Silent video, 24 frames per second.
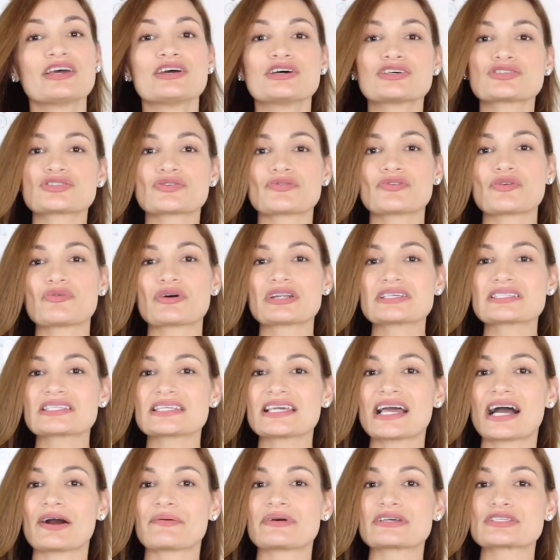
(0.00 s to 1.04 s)
So if you want to see
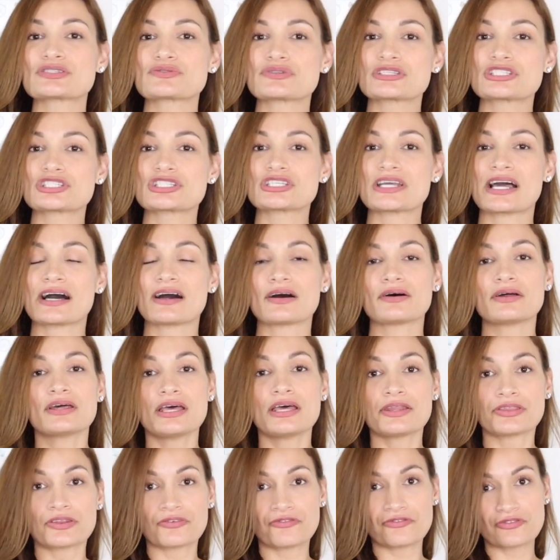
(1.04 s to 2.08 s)
how I switched out
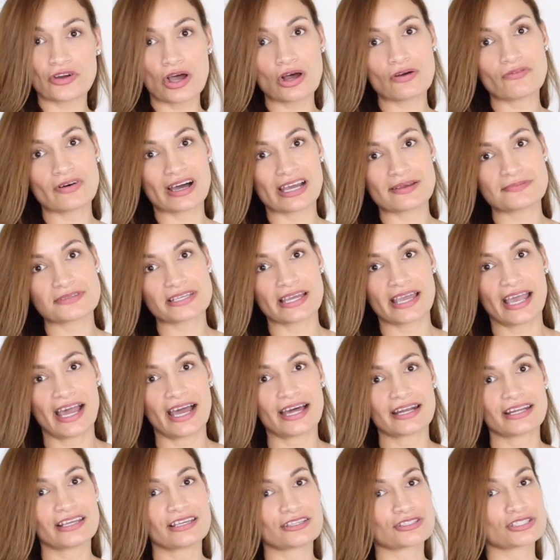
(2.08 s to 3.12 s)
the fall vibes I
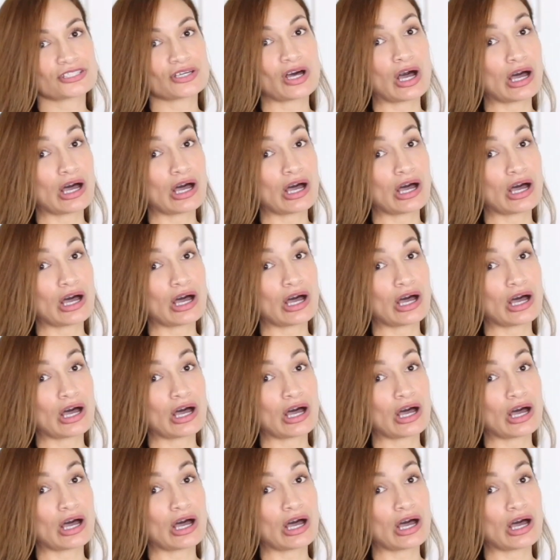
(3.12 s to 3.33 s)
had into